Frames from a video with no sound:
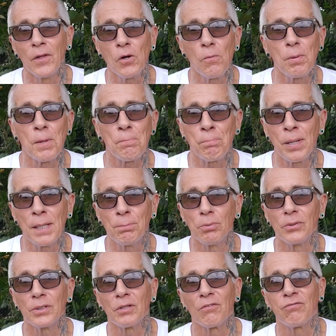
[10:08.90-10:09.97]
there will be
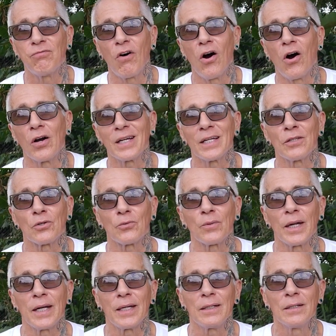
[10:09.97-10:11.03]
people in the fog, in the
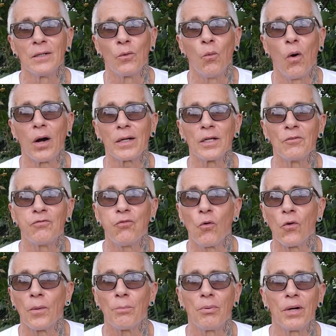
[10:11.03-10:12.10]
rain, walking
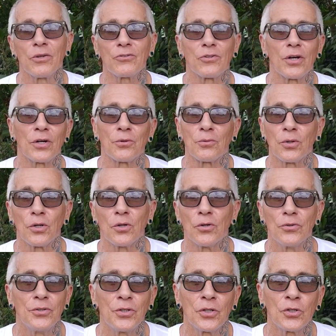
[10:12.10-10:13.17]
four abreast on a
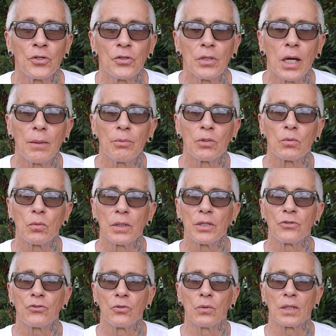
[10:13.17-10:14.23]
road. You know, you're liable to
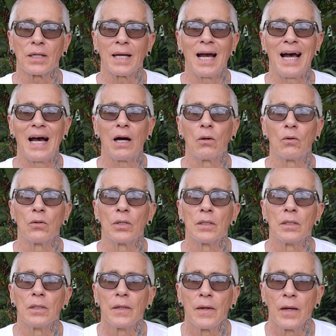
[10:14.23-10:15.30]
run into a cow or
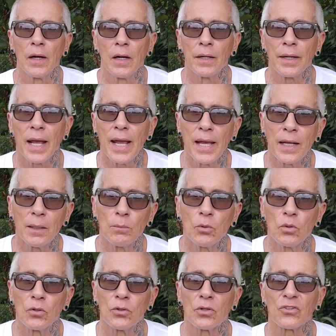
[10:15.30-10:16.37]
a, an
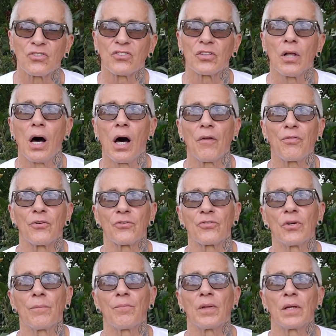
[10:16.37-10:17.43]
animal or a sloth or
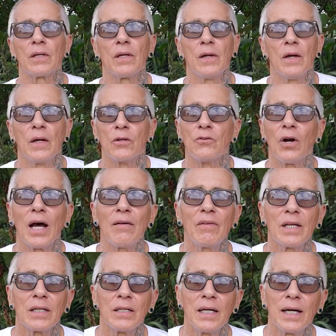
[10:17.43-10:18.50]
something.
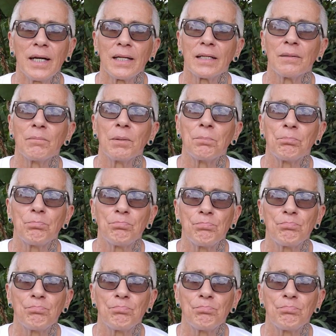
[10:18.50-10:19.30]
Driving at night can be